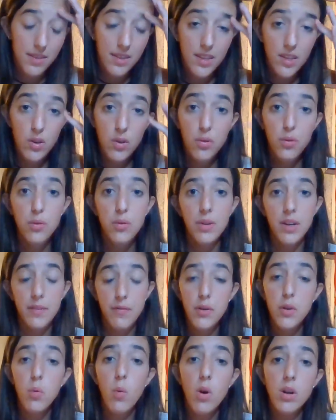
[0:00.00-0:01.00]
if
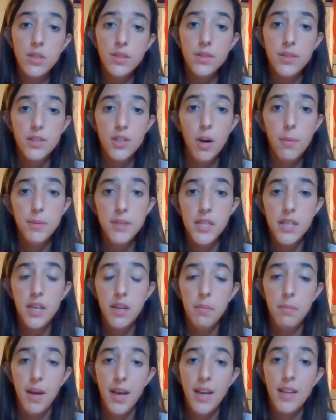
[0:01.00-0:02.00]
you want to stop
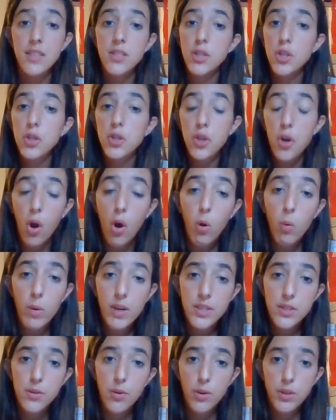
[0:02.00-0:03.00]
taking meds, you should
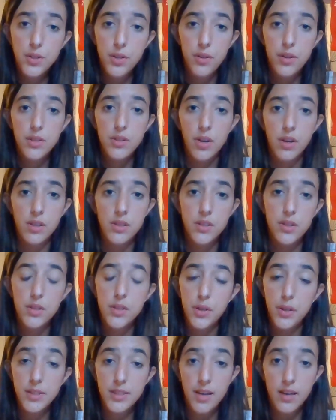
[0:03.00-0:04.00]
always talk to your doctor,
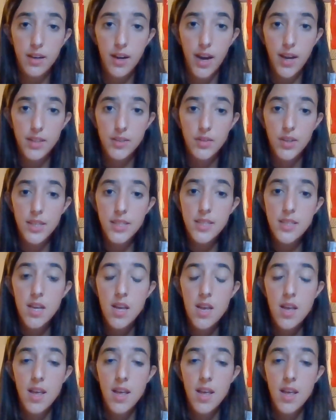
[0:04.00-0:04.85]
to your psychiatrist,